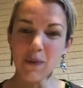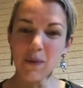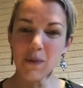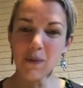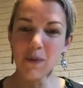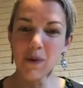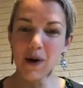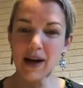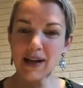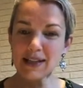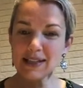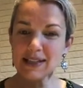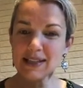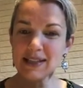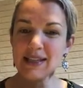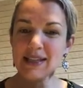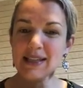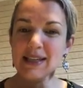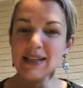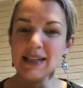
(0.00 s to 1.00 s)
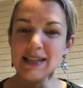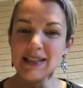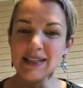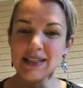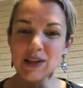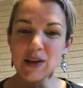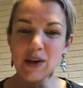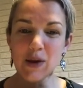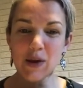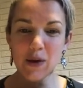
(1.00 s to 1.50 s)
What is
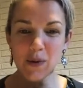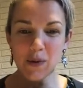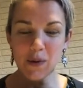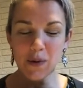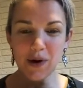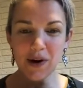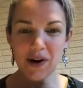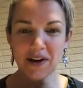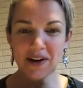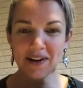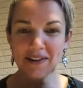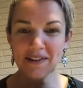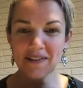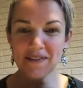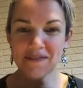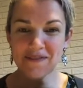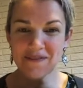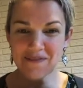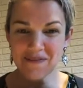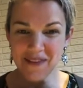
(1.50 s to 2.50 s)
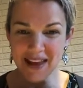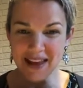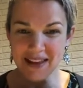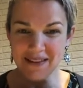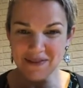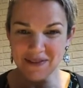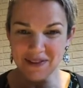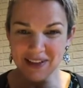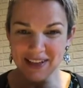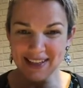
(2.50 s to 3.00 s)
your
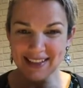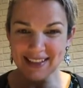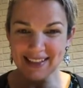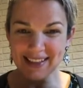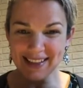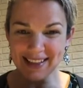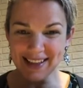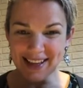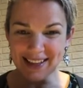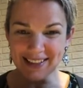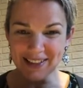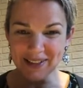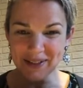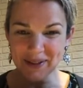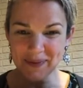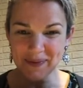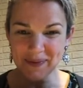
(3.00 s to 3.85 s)
favorite color?